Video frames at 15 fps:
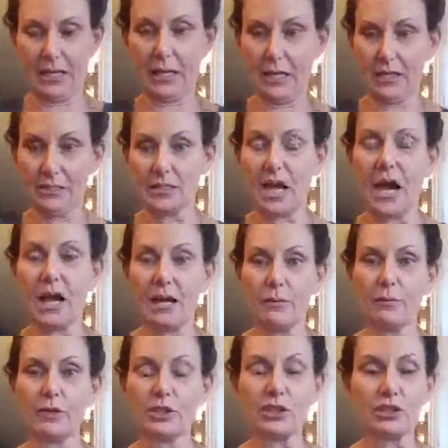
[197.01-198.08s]
because I
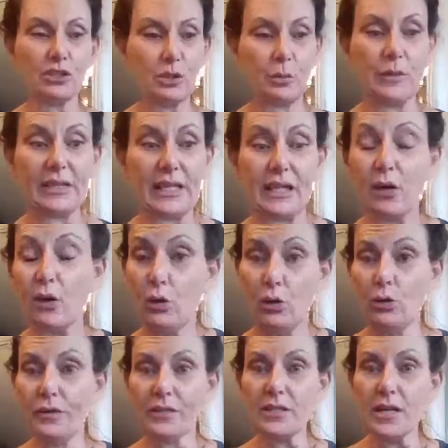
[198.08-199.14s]
was doing that
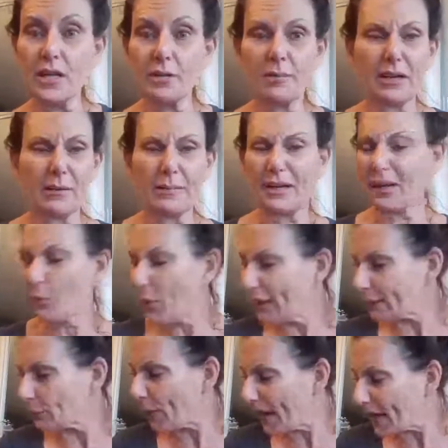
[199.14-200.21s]
all the time. And I'm just like,
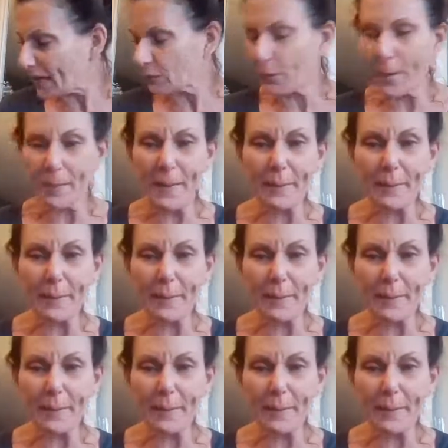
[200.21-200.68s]
what?